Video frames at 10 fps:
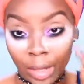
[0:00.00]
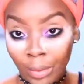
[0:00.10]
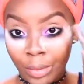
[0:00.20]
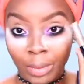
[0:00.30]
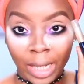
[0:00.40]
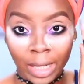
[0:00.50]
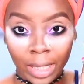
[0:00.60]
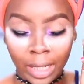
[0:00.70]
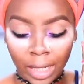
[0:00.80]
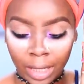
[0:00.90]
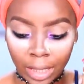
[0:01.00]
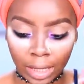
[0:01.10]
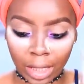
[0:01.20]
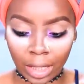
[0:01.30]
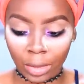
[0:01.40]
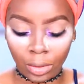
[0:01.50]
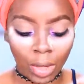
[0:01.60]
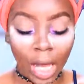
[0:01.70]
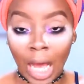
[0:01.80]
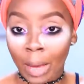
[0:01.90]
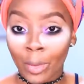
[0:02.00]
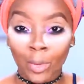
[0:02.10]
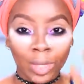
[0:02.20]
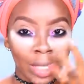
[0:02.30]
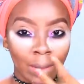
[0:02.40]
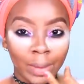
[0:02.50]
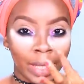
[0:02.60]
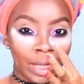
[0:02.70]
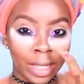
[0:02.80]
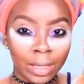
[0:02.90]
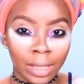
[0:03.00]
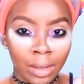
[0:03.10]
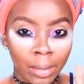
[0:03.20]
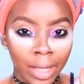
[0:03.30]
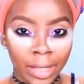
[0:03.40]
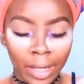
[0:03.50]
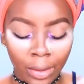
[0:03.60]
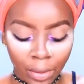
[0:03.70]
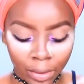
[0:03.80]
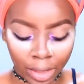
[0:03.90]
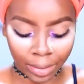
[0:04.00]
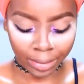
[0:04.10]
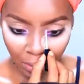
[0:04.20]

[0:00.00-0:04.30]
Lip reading: with my glitter glue. I'm only applying that in my inner corner.